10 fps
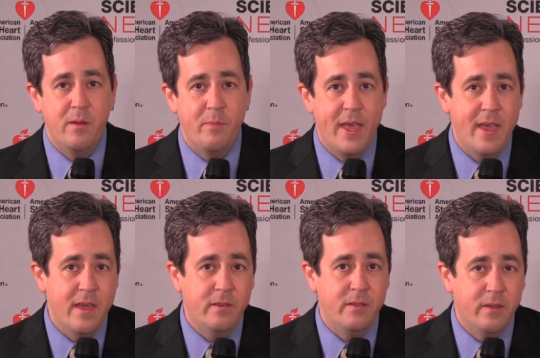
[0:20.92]

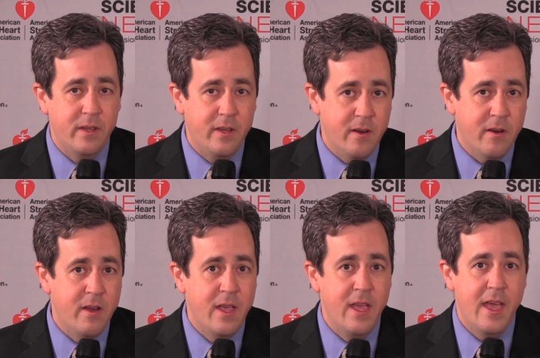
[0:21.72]
panel here,
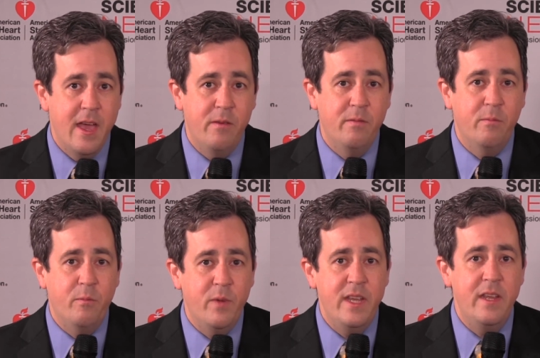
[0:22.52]
and
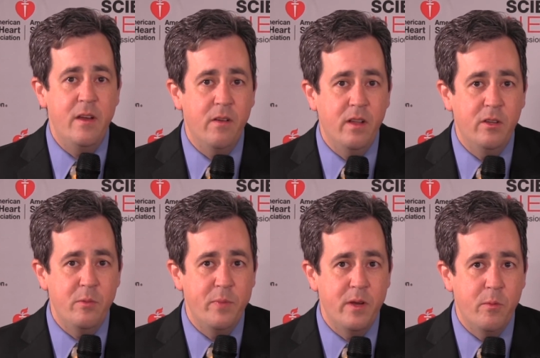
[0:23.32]
want to hear a little
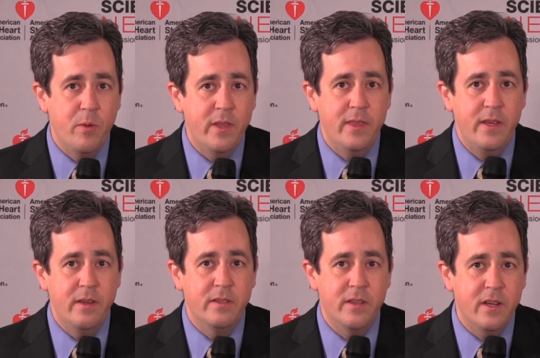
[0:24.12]
bit of what they
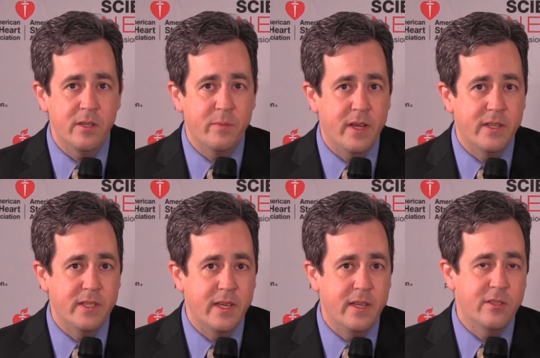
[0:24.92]
talked about
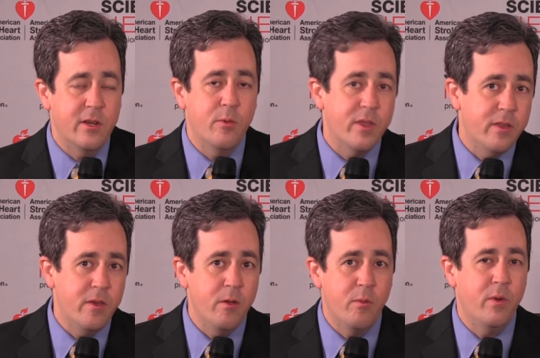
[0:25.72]
and share with
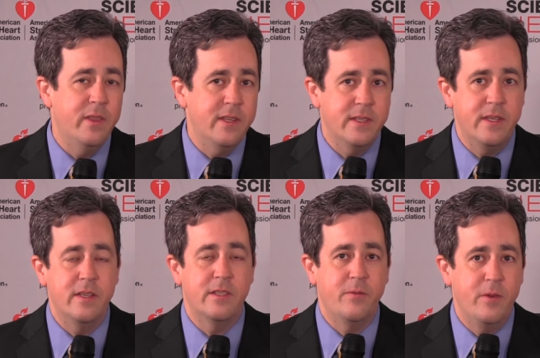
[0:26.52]
you what they see
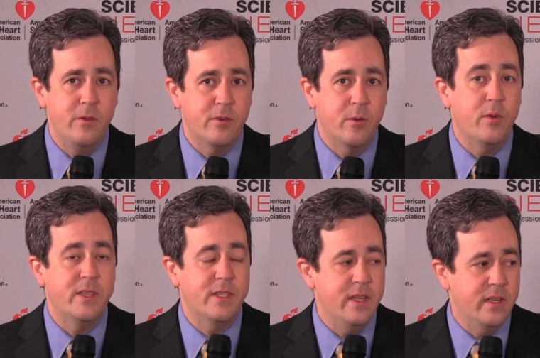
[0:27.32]
as the future and
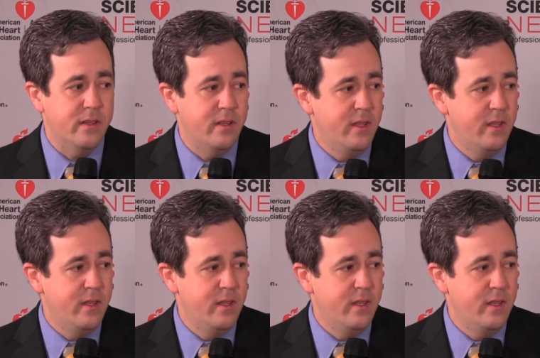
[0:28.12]
what's needed.